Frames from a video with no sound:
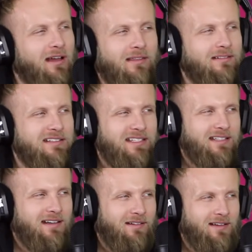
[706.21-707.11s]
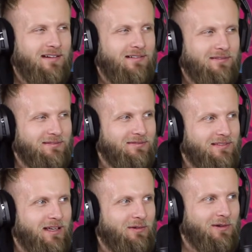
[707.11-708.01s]
other scenario
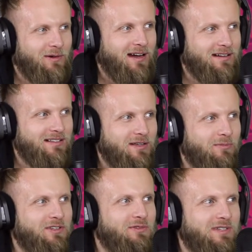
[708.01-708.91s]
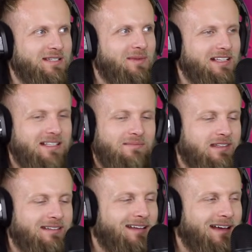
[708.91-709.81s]
that requires you to smell something,